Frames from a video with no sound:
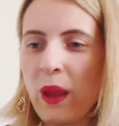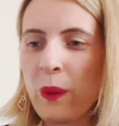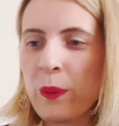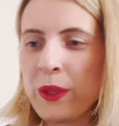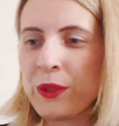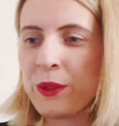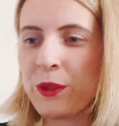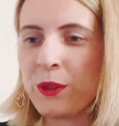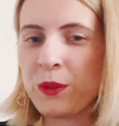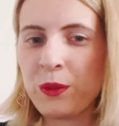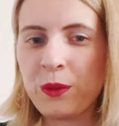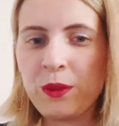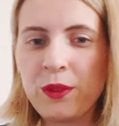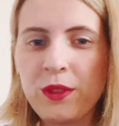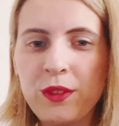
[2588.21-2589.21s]
What do you
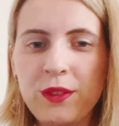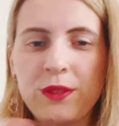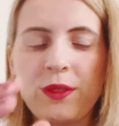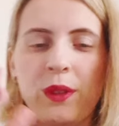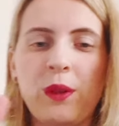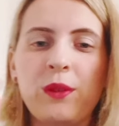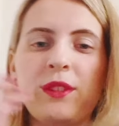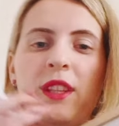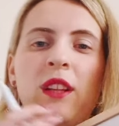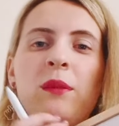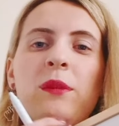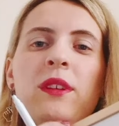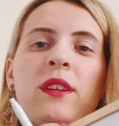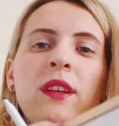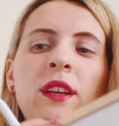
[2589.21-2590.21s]
do? So tell
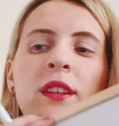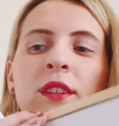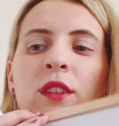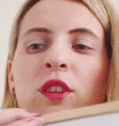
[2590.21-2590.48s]
me in